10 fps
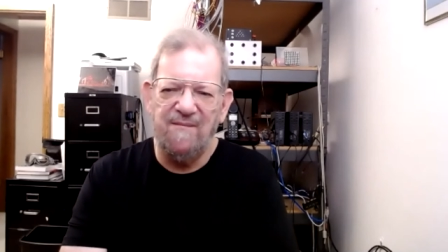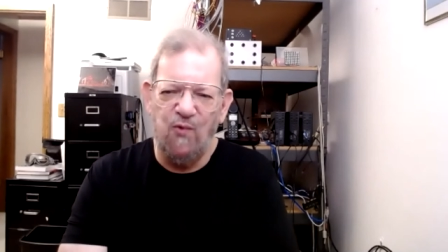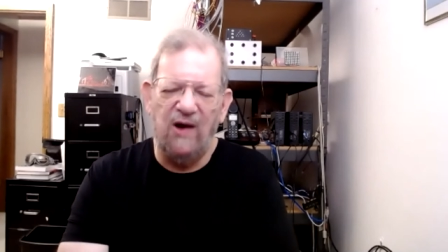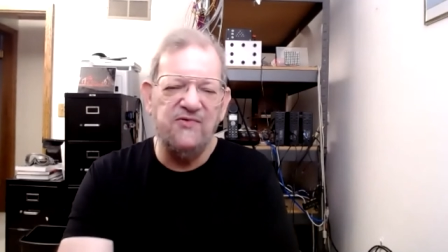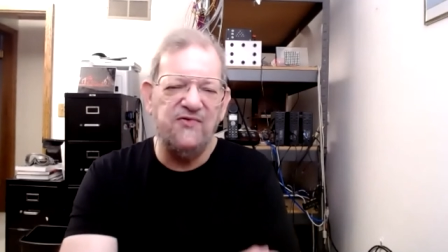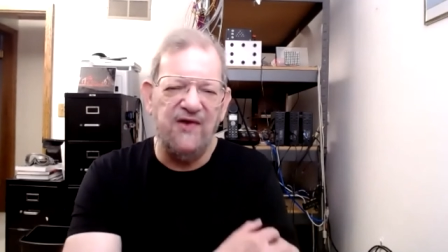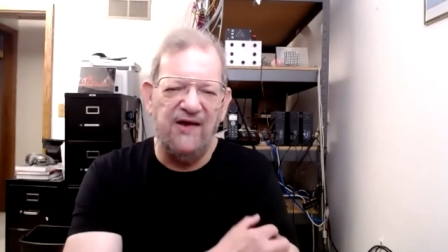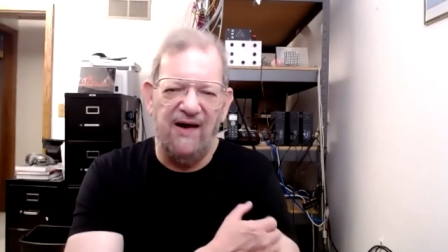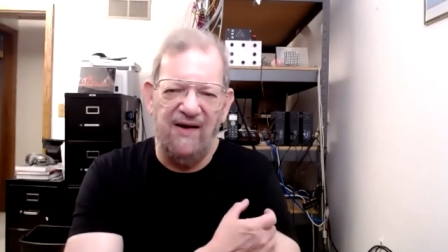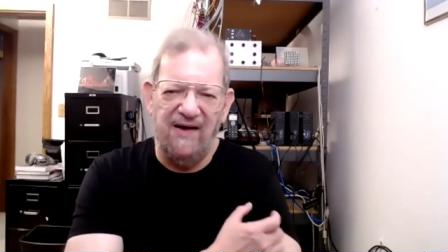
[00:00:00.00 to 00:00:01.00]

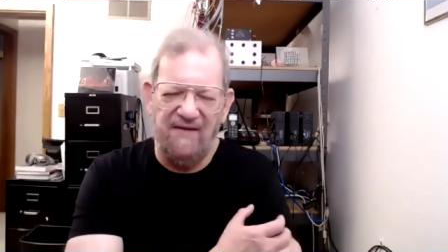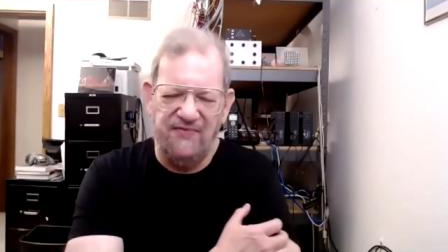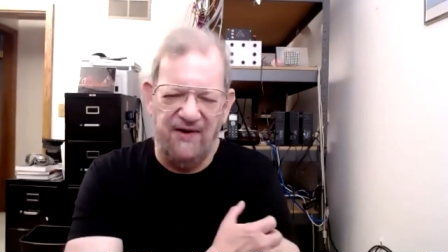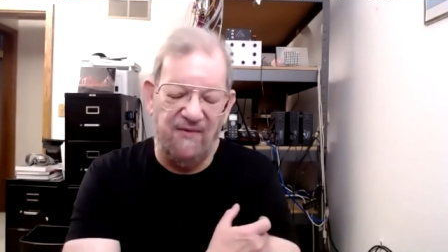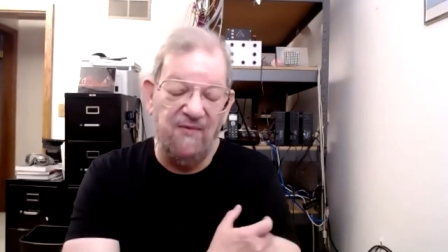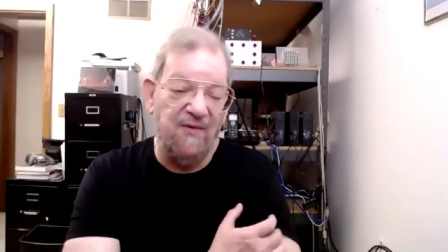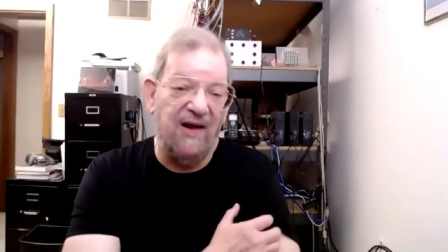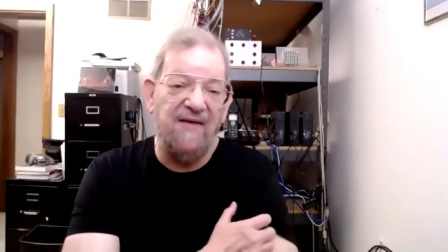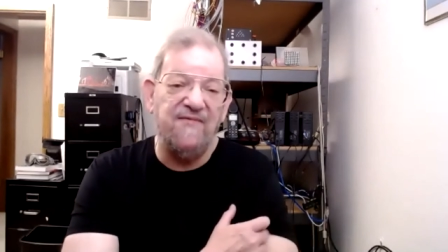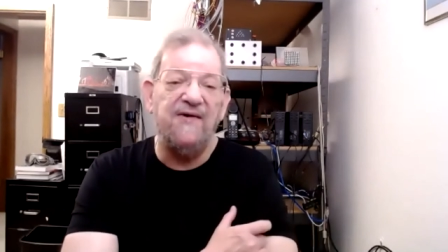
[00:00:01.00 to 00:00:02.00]
Wednesday, I'll have done,
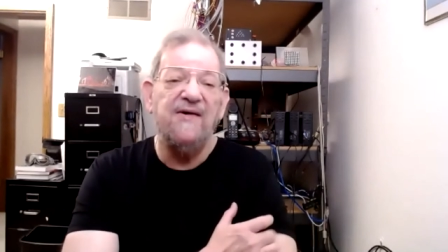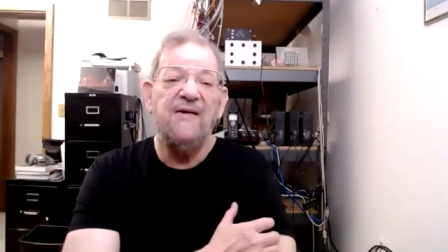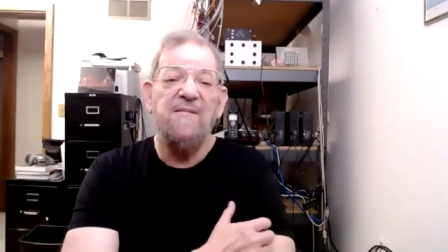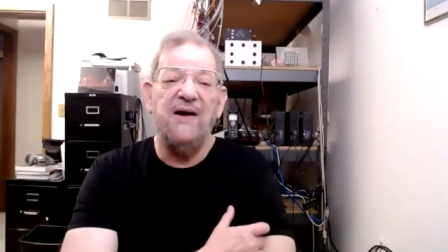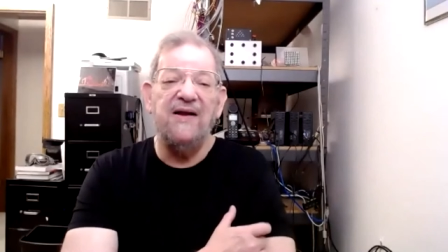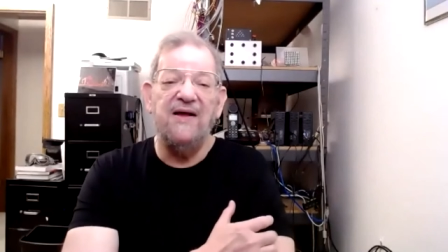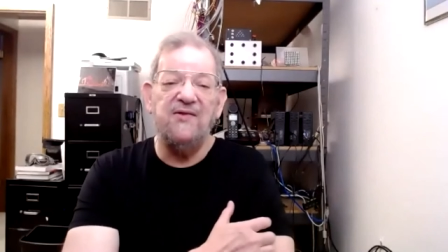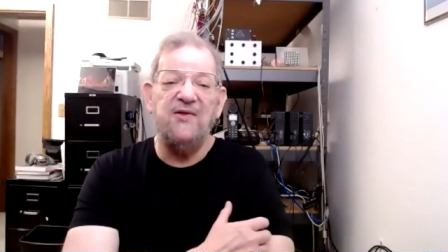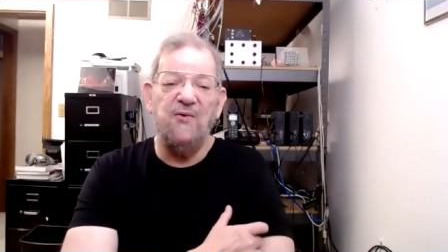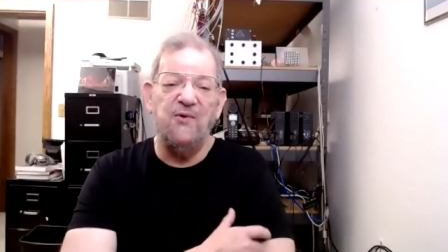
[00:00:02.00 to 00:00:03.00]
whatever. By the
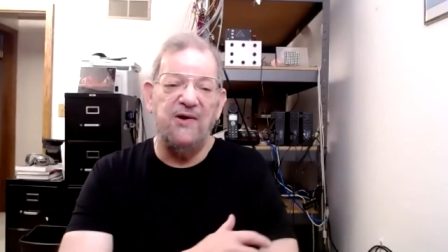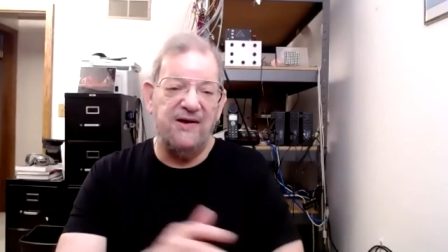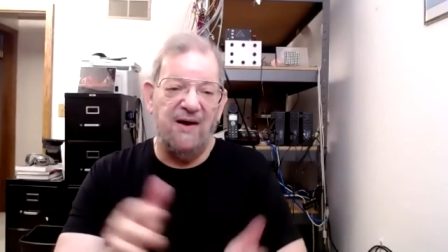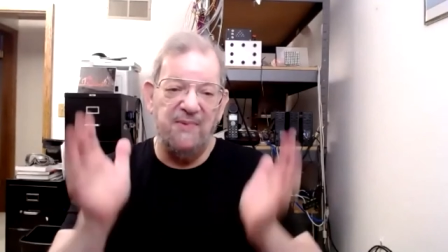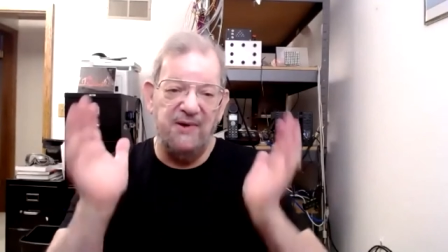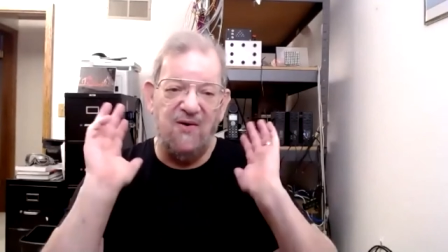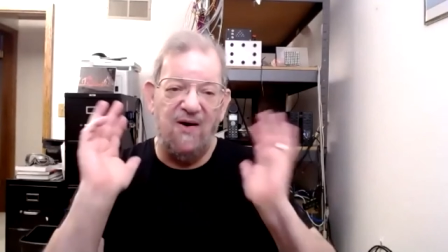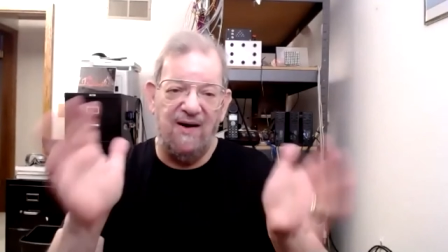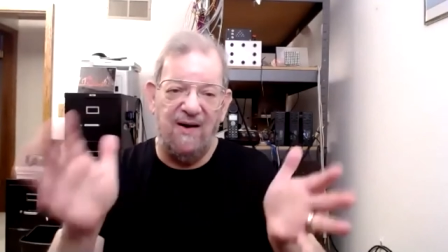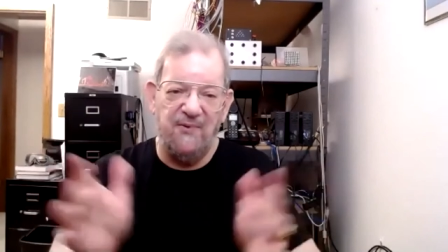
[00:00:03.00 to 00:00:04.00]
end of the week, I'll be
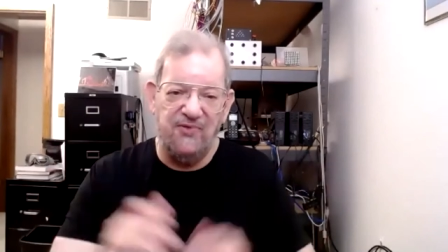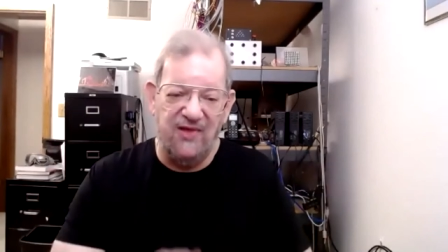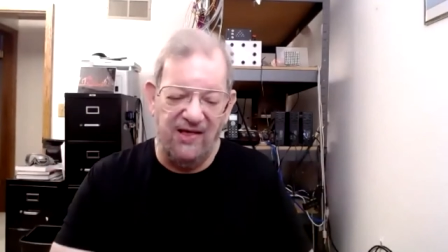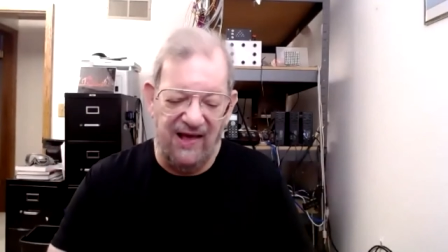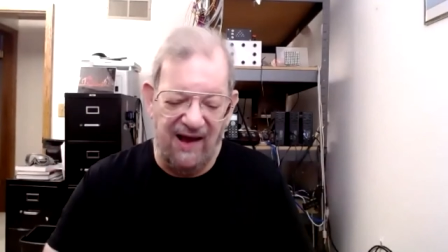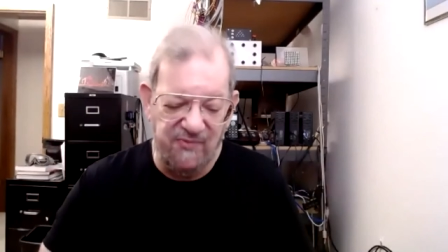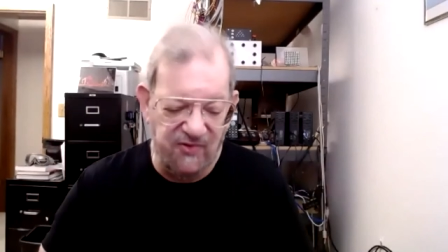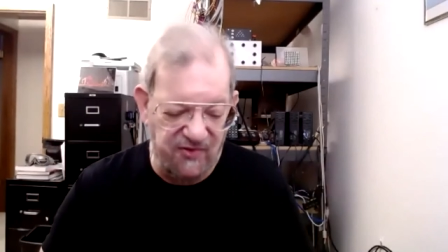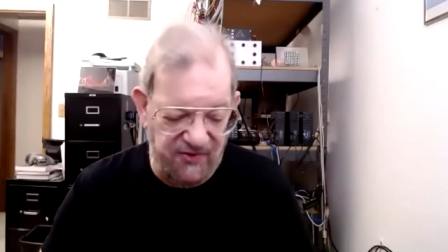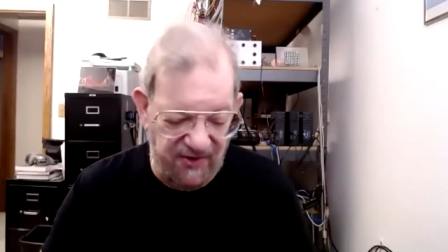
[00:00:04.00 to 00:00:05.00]
caught up with the labs
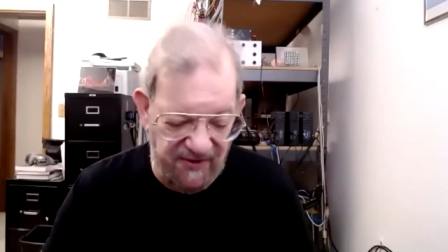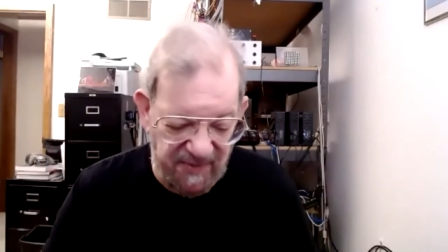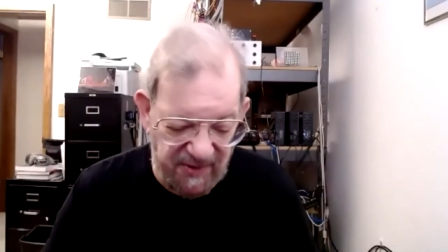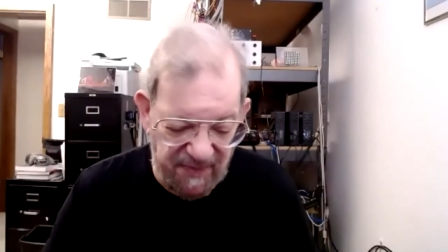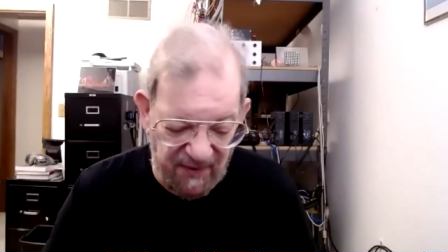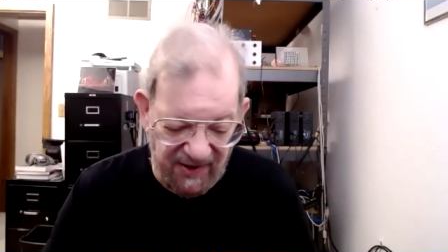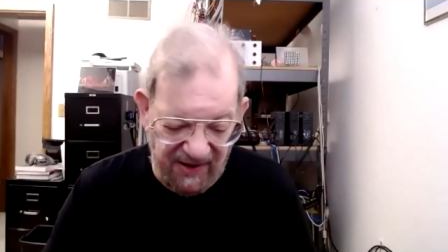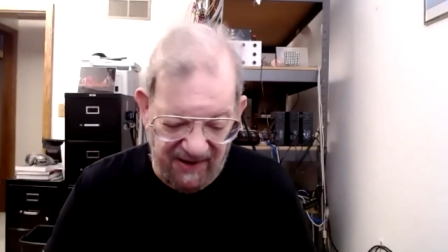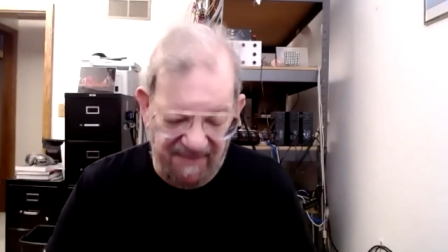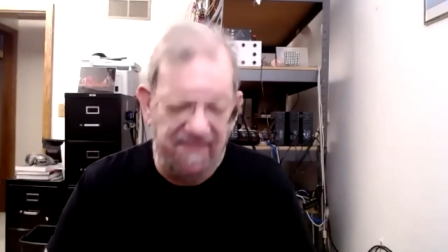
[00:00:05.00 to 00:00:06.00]
you should have been putting
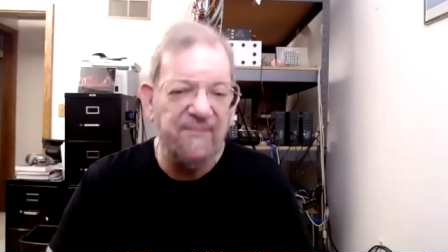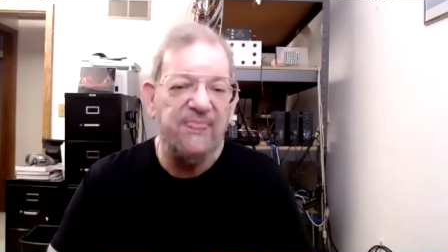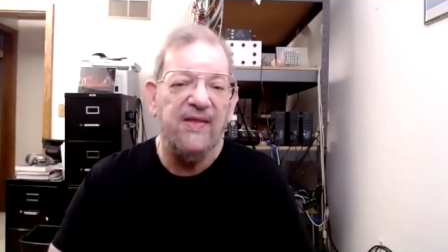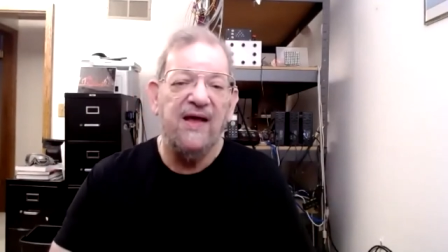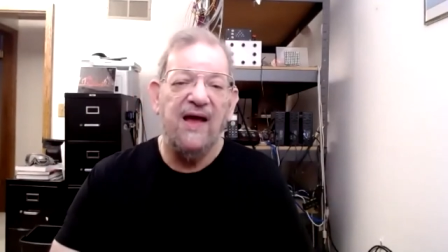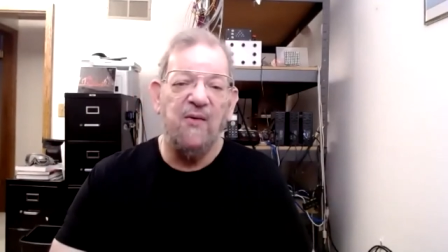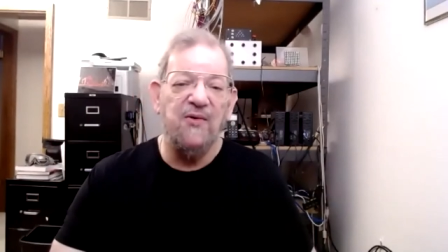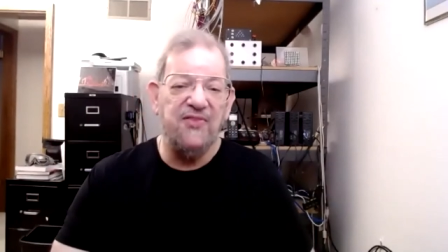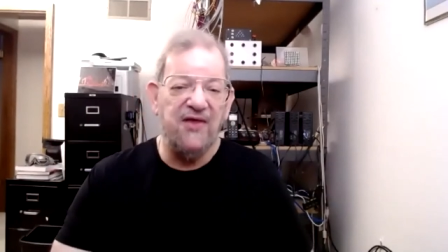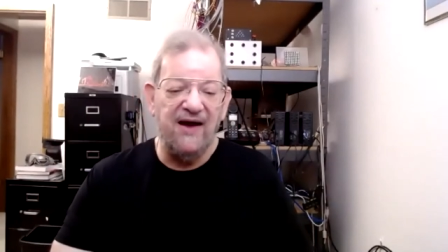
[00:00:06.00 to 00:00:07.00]
in. And
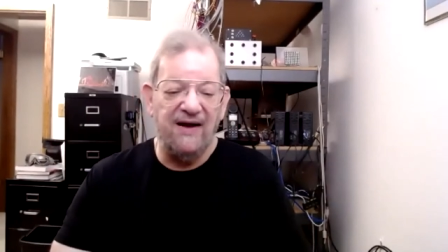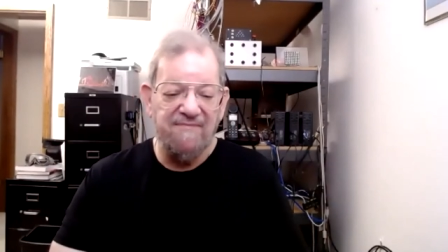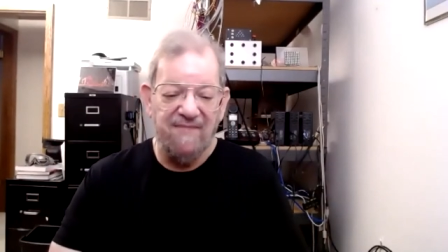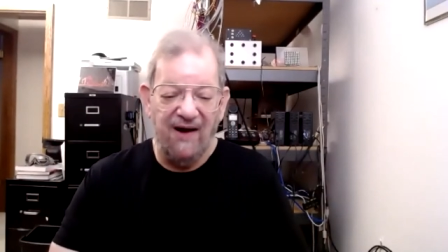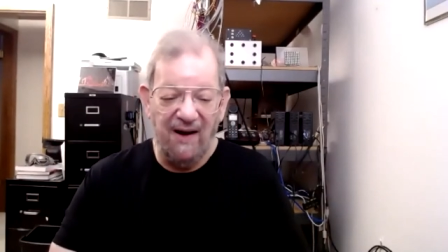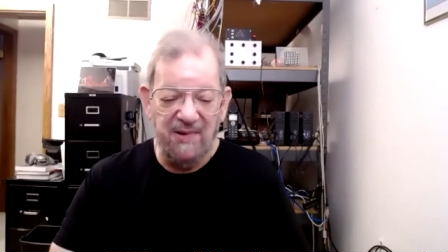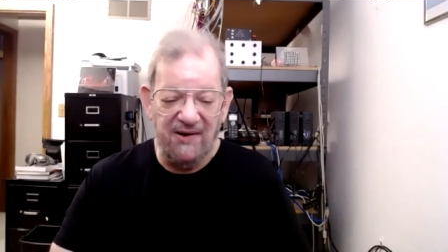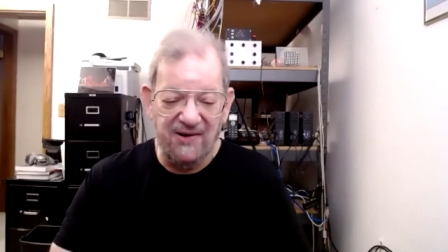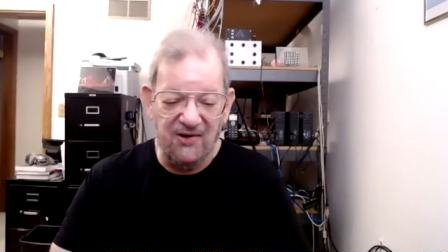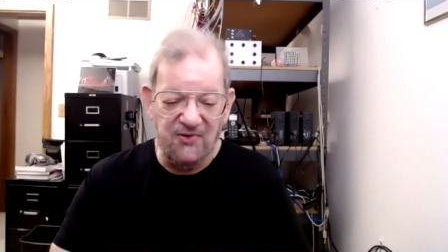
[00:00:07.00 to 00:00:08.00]
with that, I
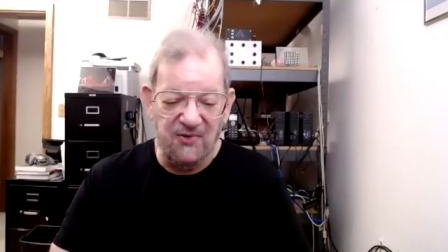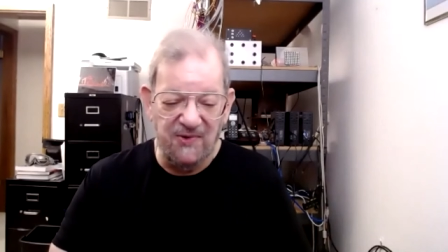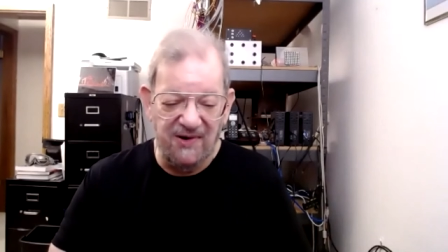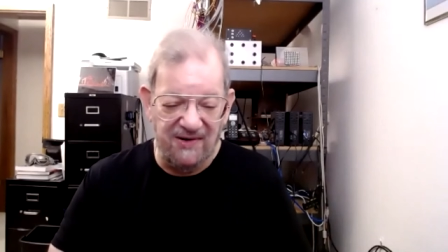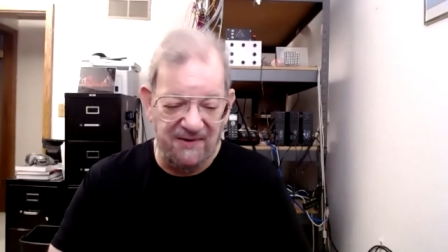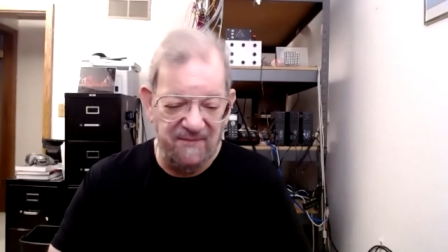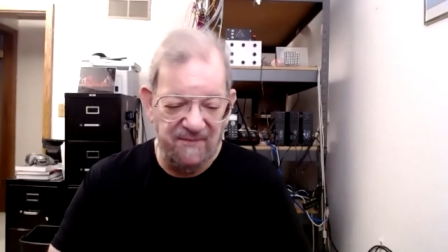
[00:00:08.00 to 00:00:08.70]
better get to work.